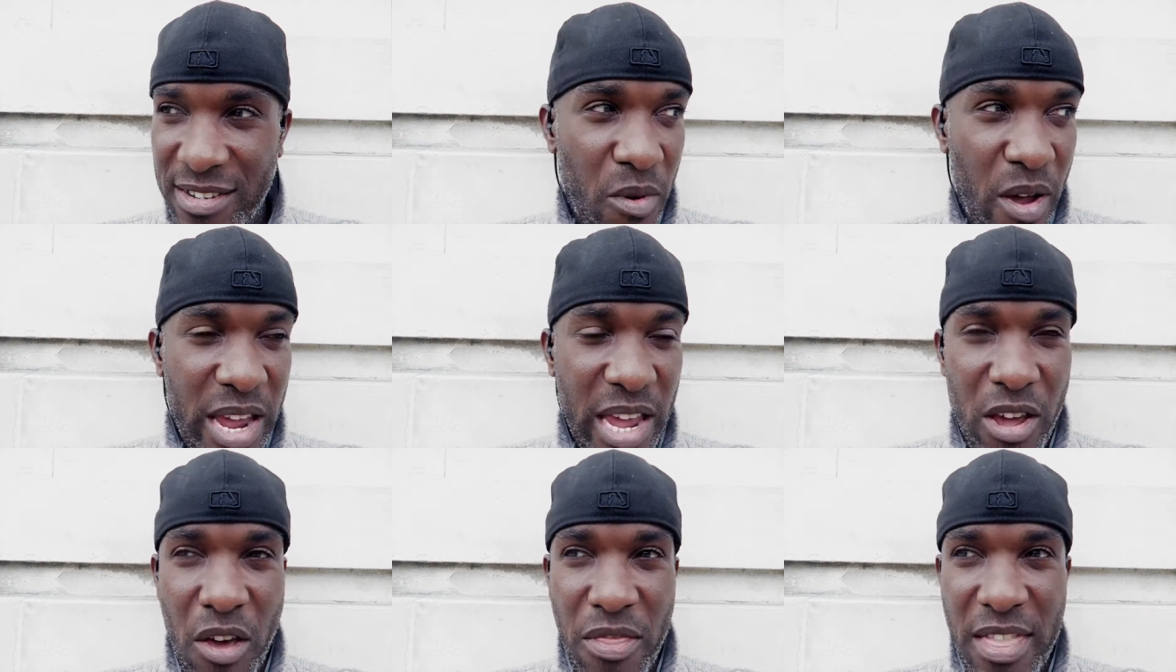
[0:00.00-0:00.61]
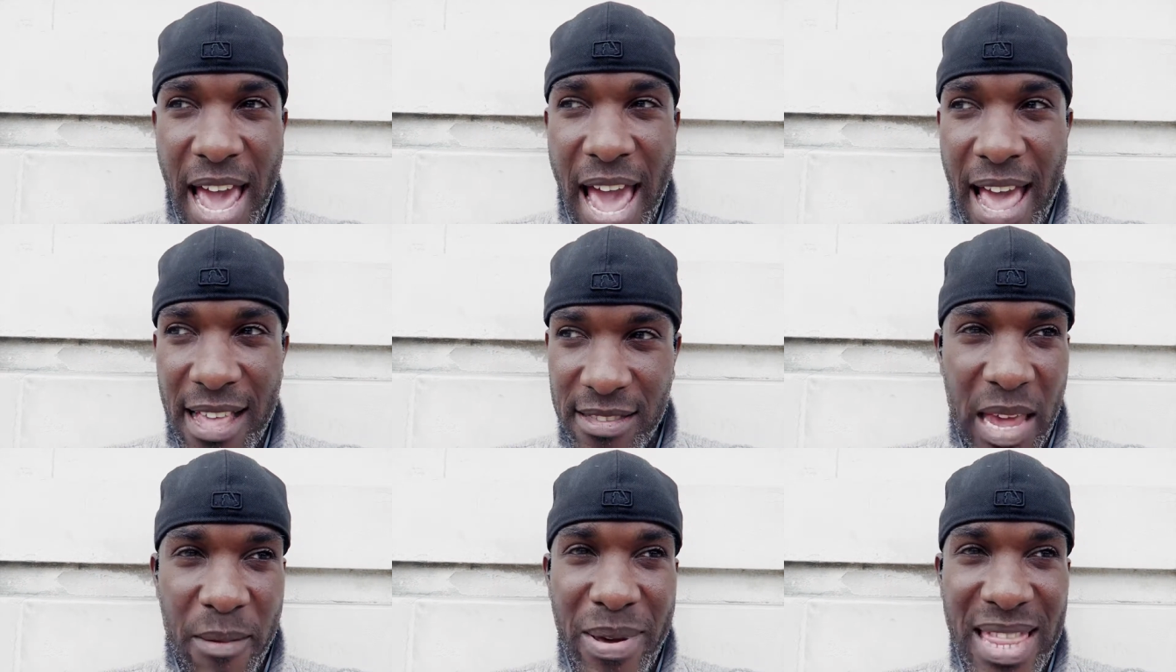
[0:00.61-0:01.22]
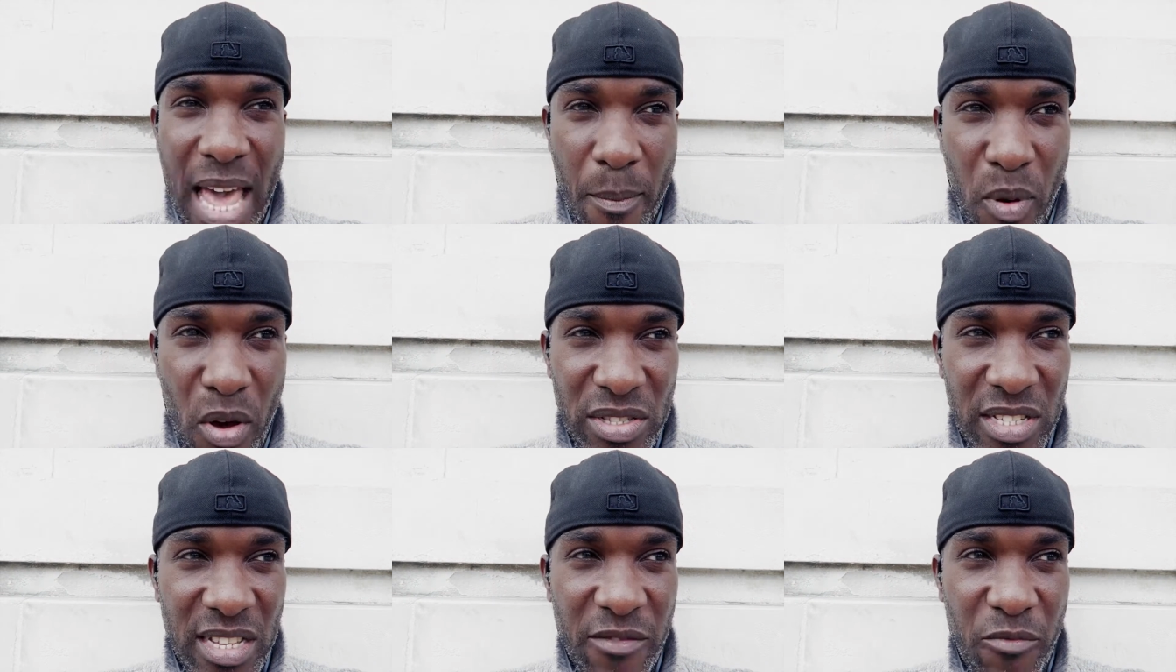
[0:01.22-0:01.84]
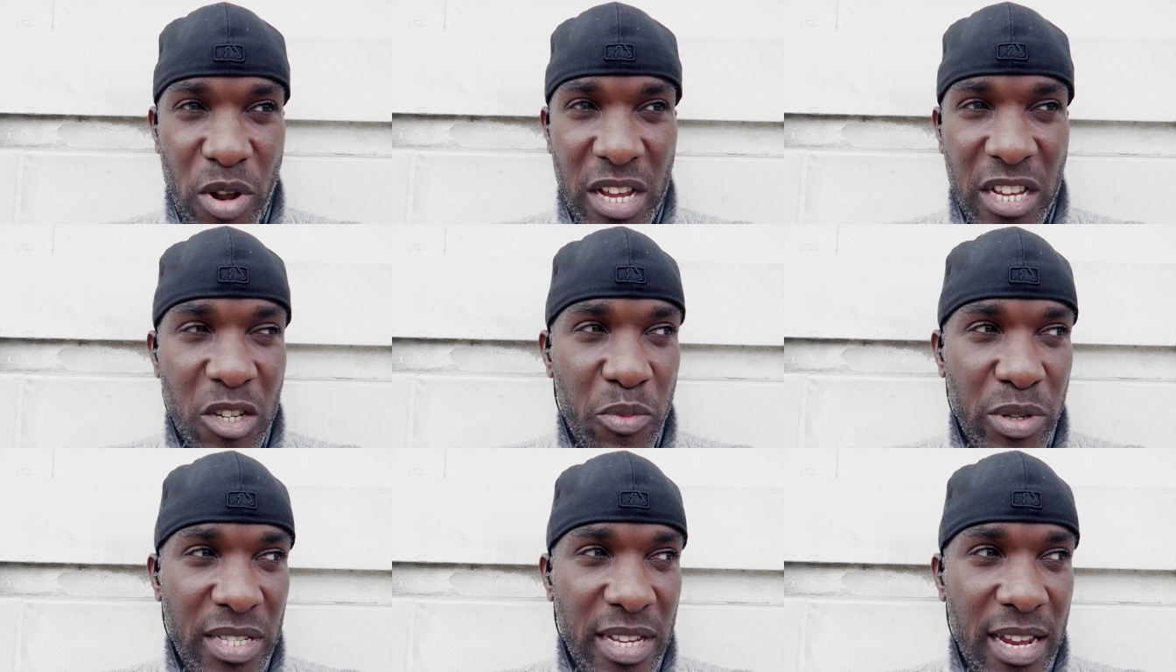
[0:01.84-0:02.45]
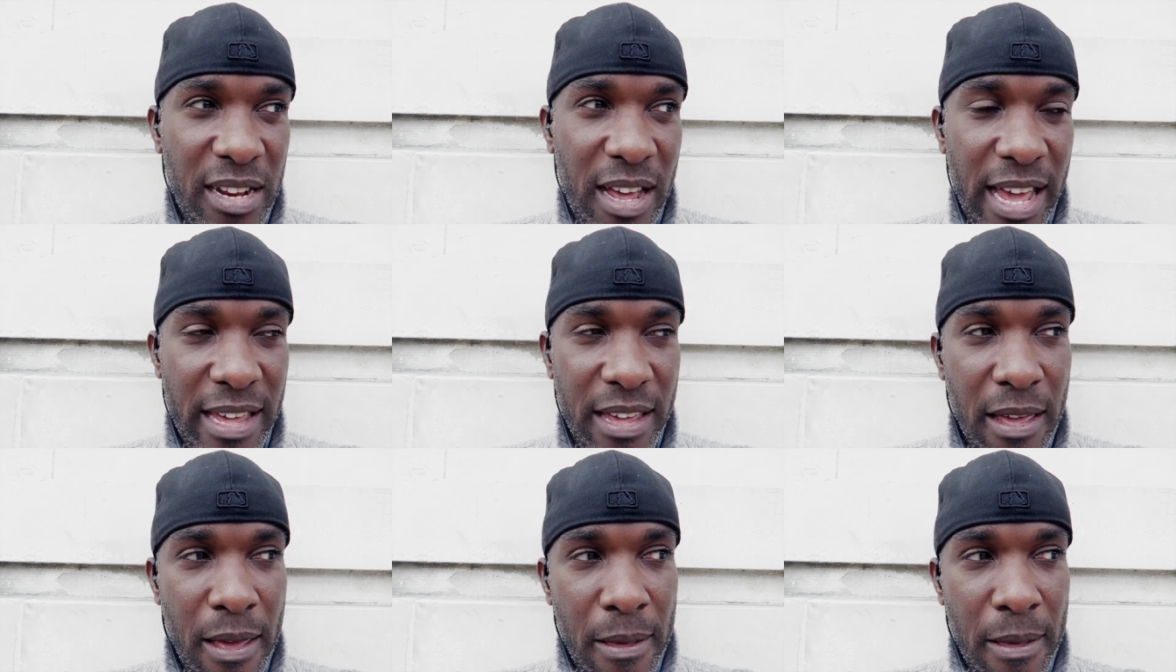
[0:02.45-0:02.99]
working on that keeping that positive 100% like